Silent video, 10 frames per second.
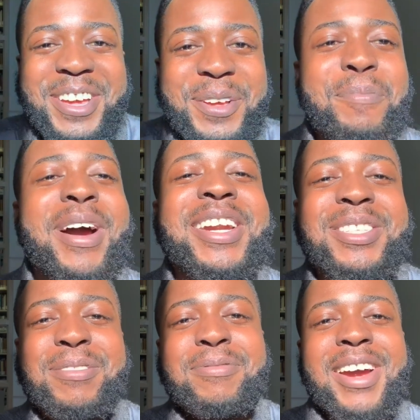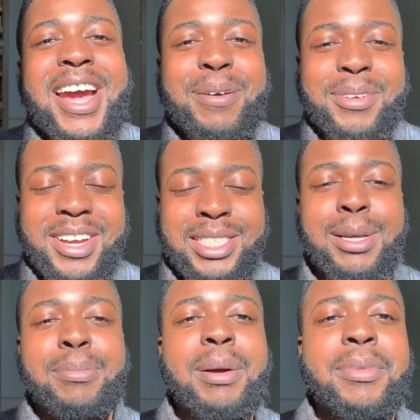Minus the fat because I'm
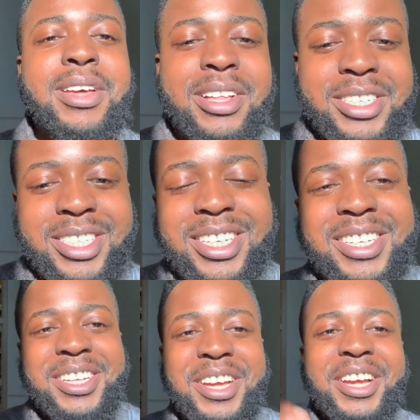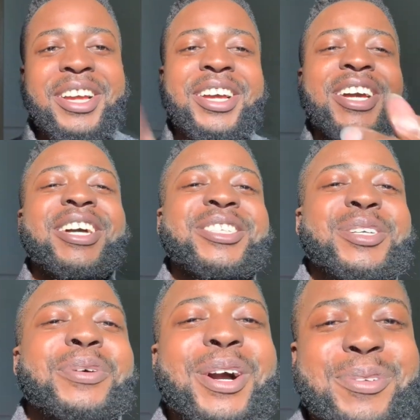about my health shit.
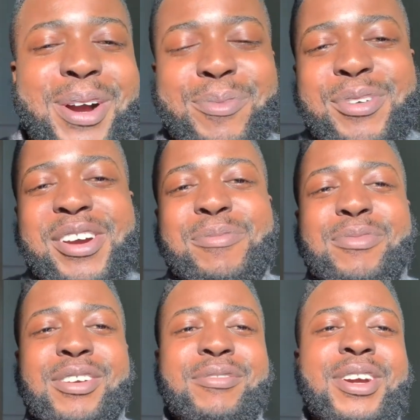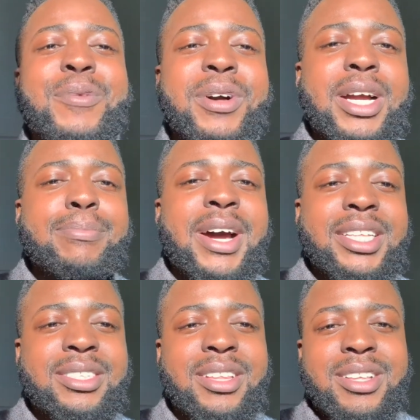So welcome, bro. Welcome back to
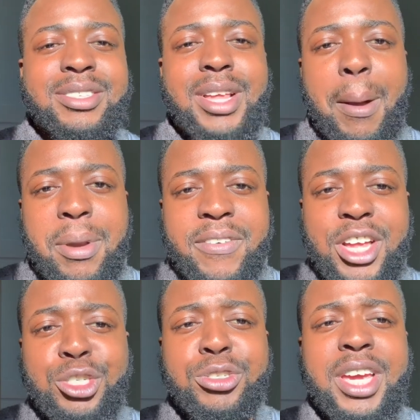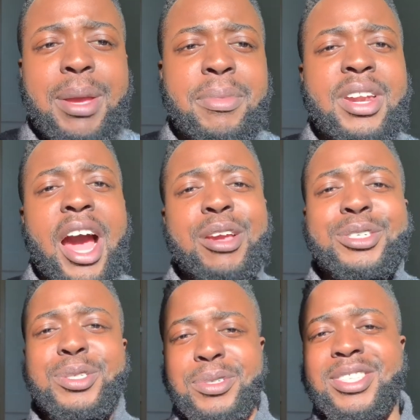another installment of Edutainment. How you
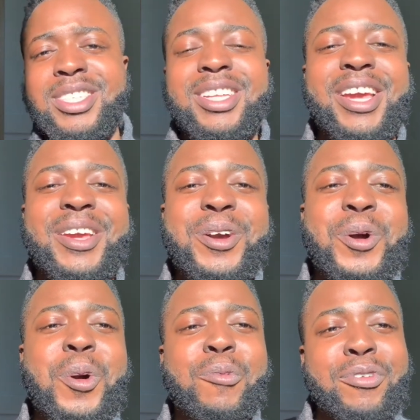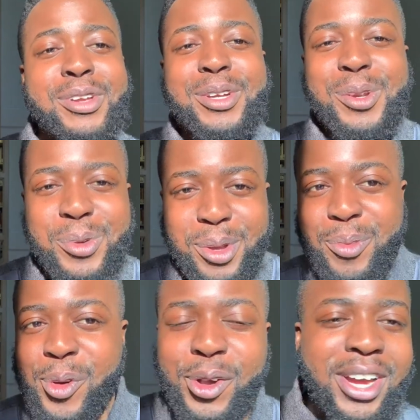doing today? Hopefully you're doing
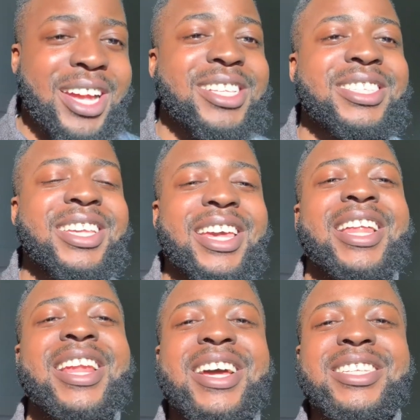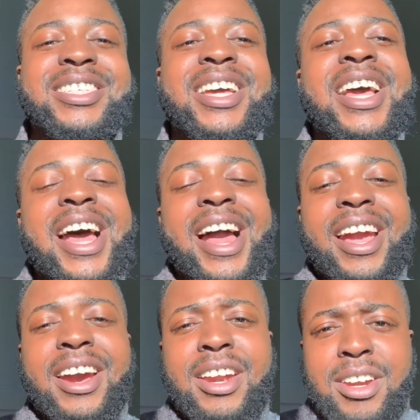more and saying less. I
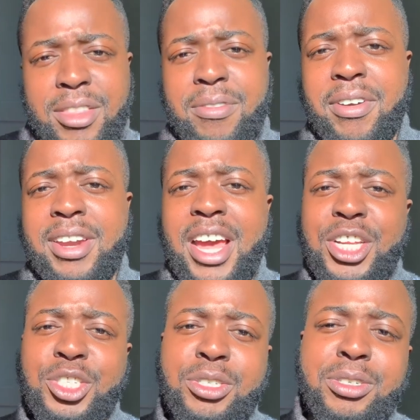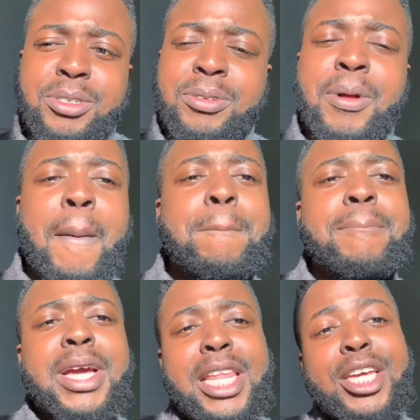got another financial
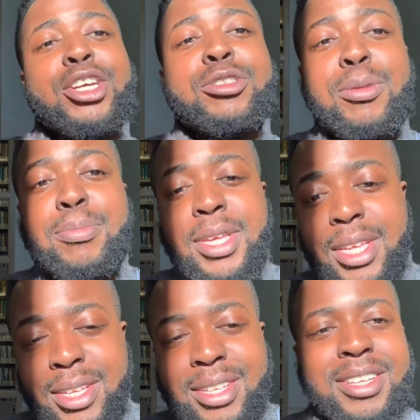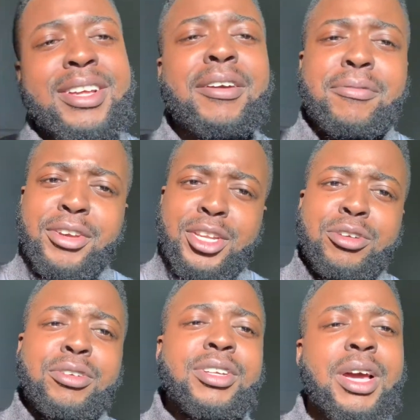millionaire to be
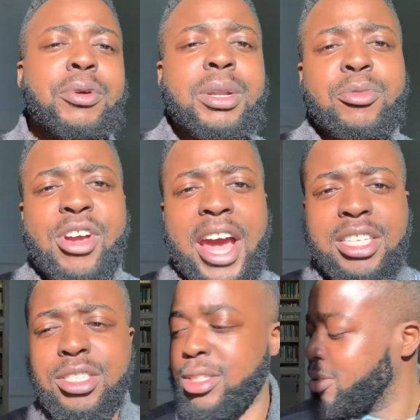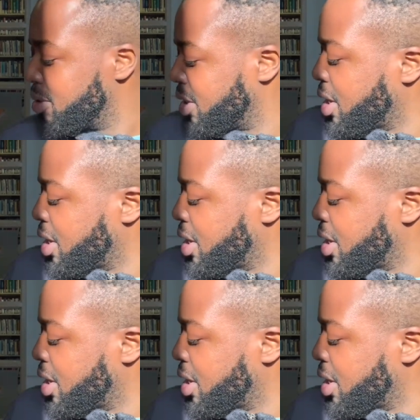video that we're gonna be reacting to.